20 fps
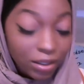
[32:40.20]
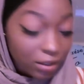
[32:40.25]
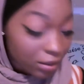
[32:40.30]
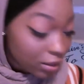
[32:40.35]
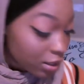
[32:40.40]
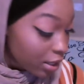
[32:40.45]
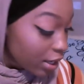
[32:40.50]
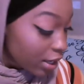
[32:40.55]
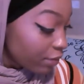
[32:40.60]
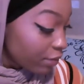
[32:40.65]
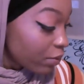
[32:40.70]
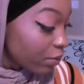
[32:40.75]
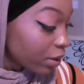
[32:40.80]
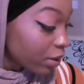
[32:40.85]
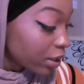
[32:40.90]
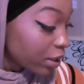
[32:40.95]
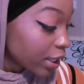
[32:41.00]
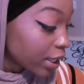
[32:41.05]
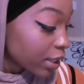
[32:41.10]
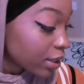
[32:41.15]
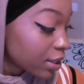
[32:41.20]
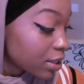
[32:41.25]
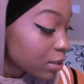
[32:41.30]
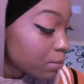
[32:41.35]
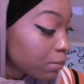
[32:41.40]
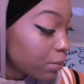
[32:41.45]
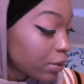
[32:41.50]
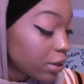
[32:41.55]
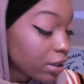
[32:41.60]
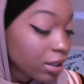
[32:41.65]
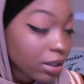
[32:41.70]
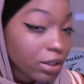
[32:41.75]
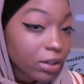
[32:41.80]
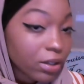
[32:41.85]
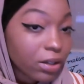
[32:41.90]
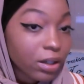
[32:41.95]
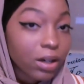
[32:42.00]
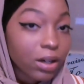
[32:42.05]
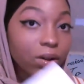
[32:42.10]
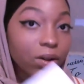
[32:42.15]
if you want to get this book, you
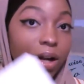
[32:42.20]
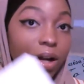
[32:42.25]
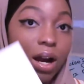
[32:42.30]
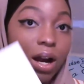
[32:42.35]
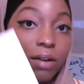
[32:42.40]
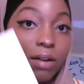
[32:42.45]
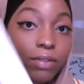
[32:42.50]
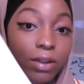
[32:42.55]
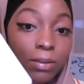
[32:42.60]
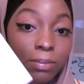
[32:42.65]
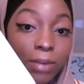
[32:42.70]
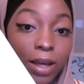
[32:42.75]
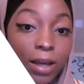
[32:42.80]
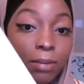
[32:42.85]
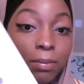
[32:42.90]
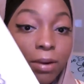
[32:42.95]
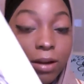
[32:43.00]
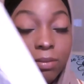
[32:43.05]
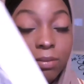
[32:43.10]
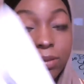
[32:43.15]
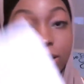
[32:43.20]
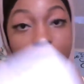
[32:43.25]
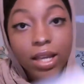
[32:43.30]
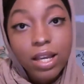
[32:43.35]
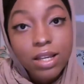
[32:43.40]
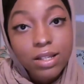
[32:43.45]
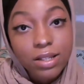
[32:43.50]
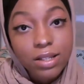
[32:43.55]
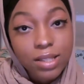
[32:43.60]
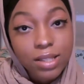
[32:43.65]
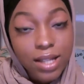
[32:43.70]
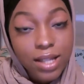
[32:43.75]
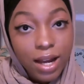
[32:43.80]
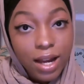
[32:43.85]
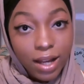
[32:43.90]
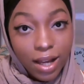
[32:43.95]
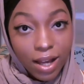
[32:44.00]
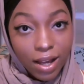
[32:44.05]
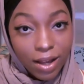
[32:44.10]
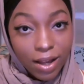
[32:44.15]
can go to
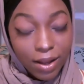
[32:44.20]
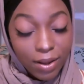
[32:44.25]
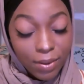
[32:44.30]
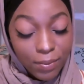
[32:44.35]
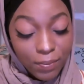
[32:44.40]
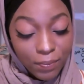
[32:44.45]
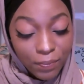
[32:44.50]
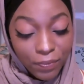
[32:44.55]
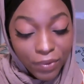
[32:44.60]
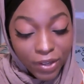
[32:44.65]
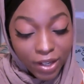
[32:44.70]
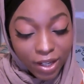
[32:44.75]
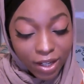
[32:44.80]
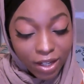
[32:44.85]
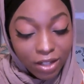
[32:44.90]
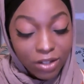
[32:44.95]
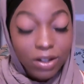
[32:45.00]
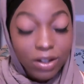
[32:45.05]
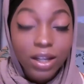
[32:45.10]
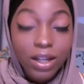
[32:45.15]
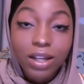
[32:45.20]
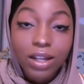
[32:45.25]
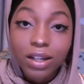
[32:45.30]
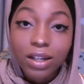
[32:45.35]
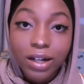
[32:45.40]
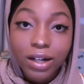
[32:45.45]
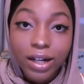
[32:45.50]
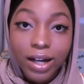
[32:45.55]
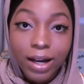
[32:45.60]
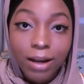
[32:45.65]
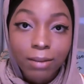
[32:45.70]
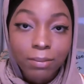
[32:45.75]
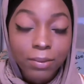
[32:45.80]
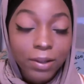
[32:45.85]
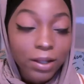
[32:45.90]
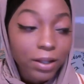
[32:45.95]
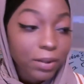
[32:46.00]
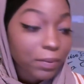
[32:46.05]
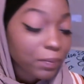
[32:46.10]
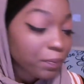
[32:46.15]
rvbaypublications.com and you can get your
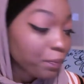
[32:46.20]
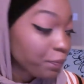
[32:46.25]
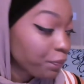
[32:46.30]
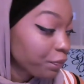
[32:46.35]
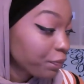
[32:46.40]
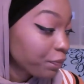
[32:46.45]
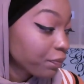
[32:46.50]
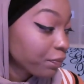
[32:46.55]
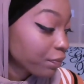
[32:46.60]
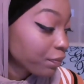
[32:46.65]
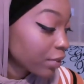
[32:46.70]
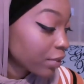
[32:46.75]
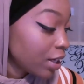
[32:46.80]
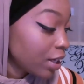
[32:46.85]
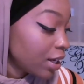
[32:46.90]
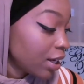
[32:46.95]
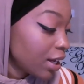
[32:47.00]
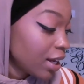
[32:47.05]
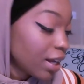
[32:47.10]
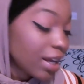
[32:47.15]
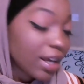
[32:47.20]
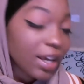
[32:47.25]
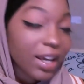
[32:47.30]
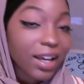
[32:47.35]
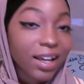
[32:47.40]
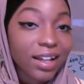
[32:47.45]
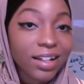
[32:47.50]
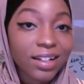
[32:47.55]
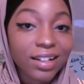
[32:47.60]
copy. And